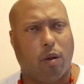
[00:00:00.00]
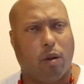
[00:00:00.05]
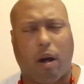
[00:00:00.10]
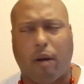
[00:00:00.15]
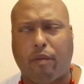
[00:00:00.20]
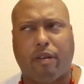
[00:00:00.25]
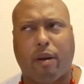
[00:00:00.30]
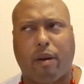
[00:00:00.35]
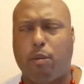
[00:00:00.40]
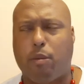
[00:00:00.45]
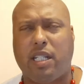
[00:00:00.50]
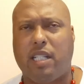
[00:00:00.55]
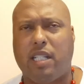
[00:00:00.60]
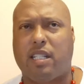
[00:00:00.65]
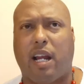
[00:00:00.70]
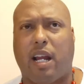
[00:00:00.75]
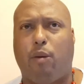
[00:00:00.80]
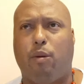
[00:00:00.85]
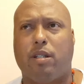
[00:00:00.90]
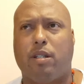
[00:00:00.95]
I forget what
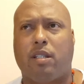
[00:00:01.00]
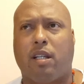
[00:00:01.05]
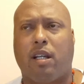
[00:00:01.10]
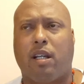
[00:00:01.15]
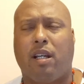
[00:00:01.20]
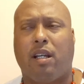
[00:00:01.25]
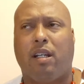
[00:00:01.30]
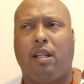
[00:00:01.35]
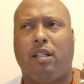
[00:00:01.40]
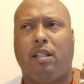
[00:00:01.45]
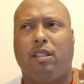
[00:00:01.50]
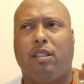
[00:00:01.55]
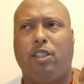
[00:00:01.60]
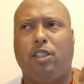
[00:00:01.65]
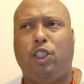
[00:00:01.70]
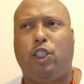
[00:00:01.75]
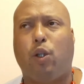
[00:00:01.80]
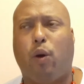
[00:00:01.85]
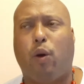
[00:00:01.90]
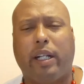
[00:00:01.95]
season that was.
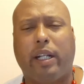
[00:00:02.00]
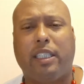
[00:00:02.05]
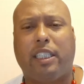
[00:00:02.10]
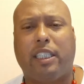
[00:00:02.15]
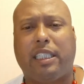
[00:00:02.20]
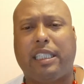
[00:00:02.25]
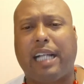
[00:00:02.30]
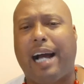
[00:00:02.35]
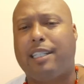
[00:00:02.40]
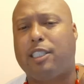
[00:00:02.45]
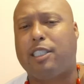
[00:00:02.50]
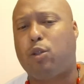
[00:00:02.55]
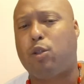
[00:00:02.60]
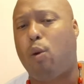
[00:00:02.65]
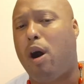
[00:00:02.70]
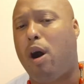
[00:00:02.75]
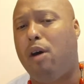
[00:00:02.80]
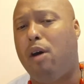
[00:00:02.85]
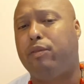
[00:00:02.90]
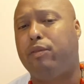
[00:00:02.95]
Jordan shot
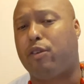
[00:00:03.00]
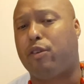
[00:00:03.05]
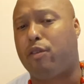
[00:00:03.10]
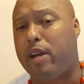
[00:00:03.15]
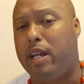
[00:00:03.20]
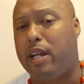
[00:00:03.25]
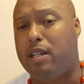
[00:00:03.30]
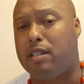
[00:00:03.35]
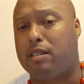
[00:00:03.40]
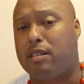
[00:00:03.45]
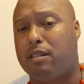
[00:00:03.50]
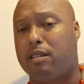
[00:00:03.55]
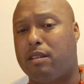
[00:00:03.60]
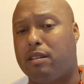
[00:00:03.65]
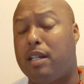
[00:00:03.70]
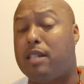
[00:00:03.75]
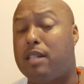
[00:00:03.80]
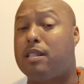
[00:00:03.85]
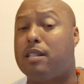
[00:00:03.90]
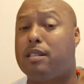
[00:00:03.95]
12 threes
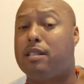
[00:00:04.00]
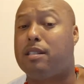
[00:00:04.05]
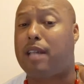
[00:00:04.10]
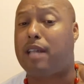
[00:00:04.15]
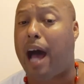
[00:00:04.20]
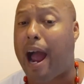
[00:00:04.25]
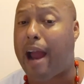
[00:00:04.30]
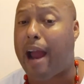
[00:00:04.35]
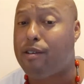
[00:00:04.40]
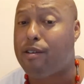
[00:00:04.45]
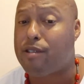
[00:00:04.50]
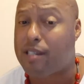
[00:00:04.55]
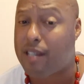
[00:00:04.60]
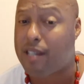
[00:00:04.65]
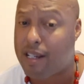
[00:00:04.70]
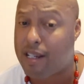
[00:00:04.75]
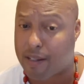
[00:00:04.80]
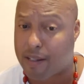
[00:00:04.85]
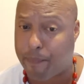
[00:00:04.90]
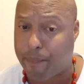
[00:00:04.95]
his entire
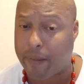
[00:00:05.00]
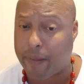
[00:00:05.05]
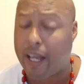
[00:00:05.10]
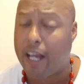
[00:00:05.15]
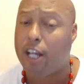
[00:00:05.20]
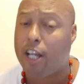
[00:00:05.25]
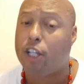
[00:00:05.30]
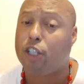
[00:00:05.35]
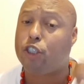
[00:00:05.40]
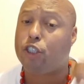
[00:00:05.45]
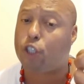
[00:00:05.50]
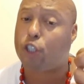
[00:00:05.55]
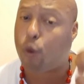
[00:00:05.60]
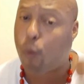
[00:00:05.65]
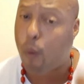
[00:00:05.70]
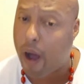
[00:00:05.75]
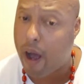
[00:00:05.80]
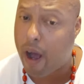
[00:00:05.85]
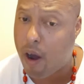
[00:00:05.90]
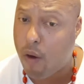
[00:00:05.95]
season.
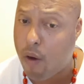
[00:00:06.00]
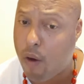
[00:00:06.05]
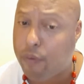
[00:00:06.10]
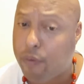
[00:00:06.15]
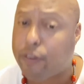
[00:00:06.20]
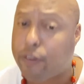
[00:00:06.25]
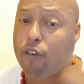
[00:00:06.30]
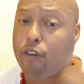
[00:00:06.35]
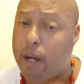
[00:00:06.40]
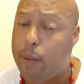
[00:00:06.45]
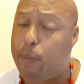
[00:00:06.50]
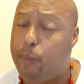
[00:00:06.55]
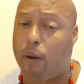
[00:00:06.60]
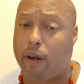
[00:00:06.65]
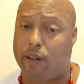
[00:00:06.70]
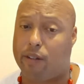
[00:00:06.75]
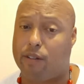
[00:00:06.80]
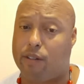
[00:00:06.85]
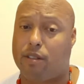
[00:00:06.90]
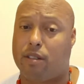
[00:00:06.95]
12
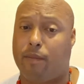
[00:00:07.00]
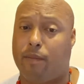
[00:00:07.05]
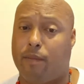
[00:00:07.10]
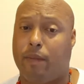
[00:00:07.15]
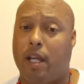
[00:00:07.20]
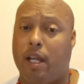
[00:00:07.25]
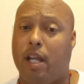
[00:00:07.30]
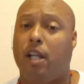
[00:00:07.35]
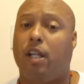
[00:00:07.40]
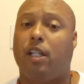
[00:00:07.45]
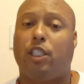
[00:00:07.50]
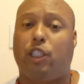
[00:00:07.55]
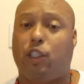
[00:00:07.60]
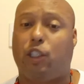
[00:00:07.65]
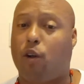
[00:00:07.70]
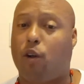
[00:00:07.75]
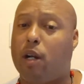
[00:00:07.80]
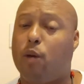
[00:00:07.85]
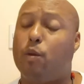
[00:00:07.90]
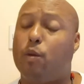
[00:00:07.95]
three-pointers.
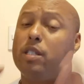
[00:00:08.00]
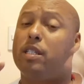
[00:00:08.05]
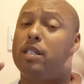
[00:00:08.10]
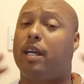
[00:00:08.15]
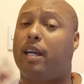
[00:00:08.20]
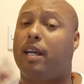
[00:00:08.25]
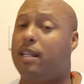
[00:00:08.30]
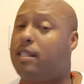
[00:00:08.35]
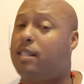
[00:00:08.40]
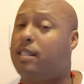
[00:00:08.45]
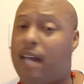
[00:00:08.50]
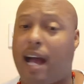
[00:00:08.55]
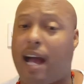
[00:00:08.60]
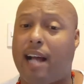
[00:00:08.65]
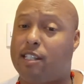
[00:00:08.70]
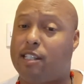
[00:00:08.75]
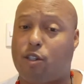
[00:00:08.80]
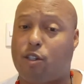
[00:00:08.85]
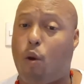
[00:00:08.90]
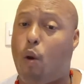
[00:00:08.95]
Jordan was an
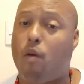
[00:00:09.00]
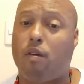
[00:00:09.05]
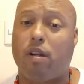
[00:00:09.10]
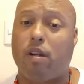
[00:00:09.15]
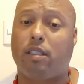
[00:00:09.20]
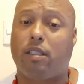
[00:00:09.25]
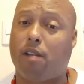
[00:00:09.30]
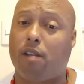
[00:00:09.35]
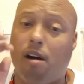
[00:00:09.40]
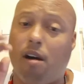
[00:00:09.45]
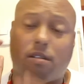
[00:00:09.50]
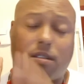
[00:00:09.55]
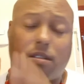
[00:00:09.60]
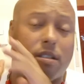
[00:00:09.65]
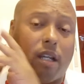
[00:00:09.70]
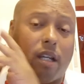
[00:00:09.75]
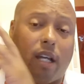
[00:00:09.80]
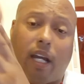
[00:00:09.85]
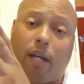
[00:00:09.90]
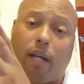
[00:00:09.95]
inside scorer, dunks
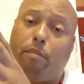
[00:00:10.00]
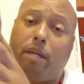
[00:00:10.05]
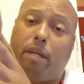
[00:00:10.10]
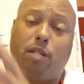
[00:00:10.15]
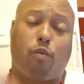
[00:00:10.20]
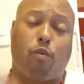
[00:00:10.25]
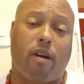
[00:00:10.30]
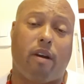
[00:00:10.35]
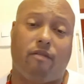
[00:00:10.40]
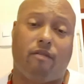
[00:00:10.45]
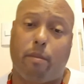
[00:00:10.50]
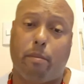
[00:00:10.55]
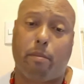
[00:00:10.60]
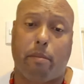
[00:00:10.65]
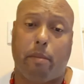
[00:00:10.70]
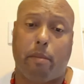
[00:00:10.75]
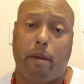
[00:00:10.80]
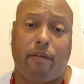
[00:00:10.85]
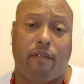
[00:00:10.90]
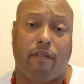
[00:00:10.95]
and
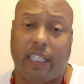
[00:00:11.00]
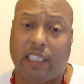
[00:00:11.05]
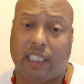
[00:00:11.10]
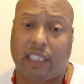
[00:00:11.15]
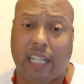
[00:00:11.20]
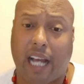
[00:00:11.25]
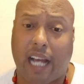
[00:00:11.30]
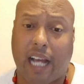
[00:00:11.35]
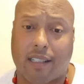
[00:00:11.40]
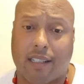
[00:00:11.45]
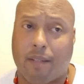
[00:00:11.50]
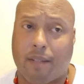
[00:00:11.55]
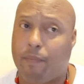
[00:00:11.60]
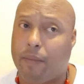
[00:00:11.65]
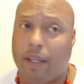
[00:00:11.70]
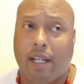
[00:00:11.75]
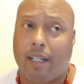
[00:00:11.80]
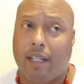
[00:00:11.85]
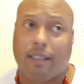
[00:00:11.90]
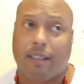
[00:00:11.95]
mid-range shots.
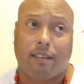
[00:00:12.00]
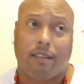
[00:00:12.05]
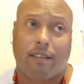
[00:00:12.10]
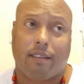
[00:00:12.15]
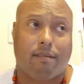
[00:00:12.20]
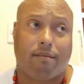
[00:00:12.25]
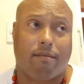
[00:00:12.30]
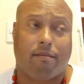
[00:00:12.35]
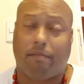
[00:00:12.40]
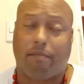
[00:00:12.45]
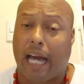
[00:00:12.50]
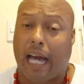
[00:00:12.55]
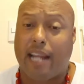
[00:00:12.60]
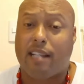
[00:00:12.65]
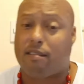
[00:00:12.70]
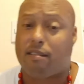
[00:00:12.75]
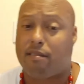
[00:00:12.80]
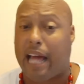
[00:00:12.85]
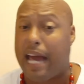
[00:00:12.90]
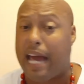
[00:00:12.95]
That
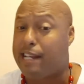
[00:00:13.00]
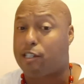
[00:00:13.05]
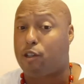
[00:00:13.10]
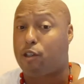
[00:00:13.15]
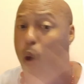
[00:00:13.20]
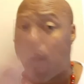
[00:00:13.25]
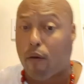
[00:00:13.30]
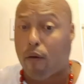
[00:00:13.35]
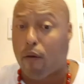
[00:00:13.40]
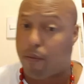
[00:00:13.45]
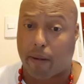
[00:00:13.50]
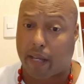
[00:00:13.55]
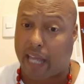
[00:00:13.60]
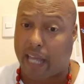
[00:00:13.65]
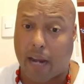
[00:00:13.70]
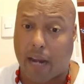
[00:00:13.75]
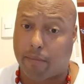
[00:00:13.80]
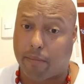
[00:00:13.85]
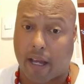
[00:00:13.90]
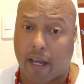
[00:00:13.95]
is gone from the
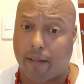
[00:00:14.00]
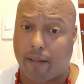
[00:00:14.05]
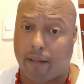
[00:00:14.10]
game now.